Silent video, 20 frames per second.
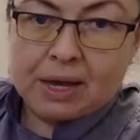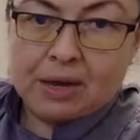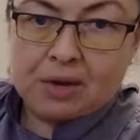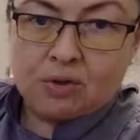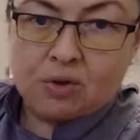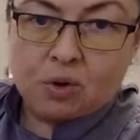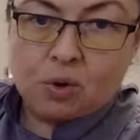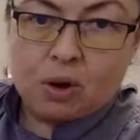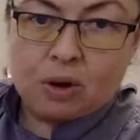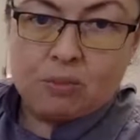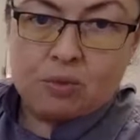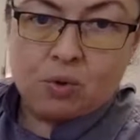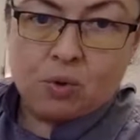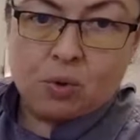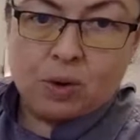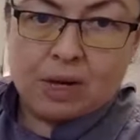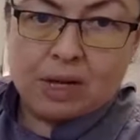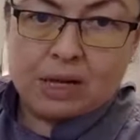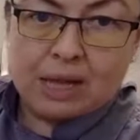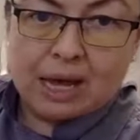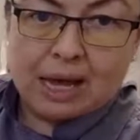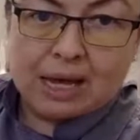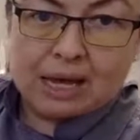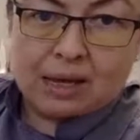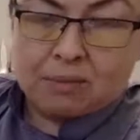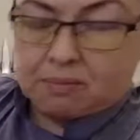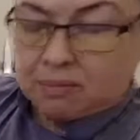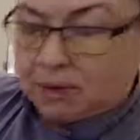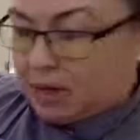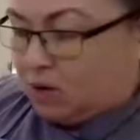So I'm doing
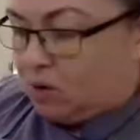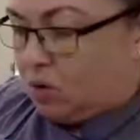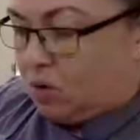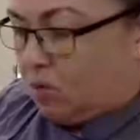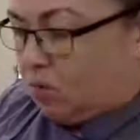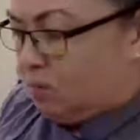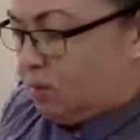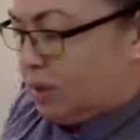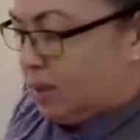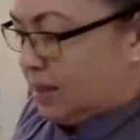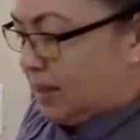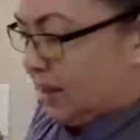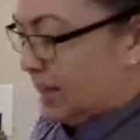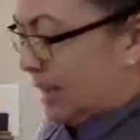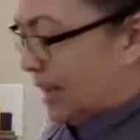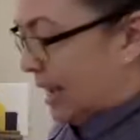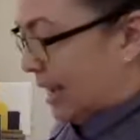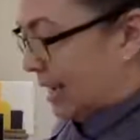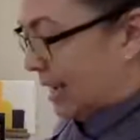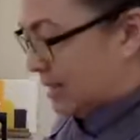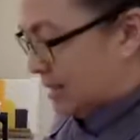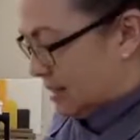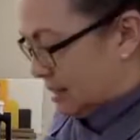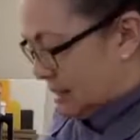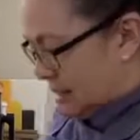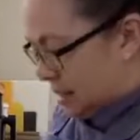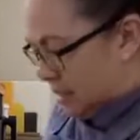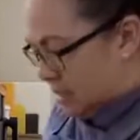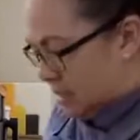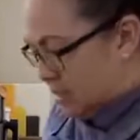like medium
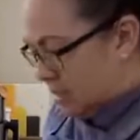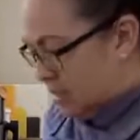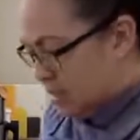dice,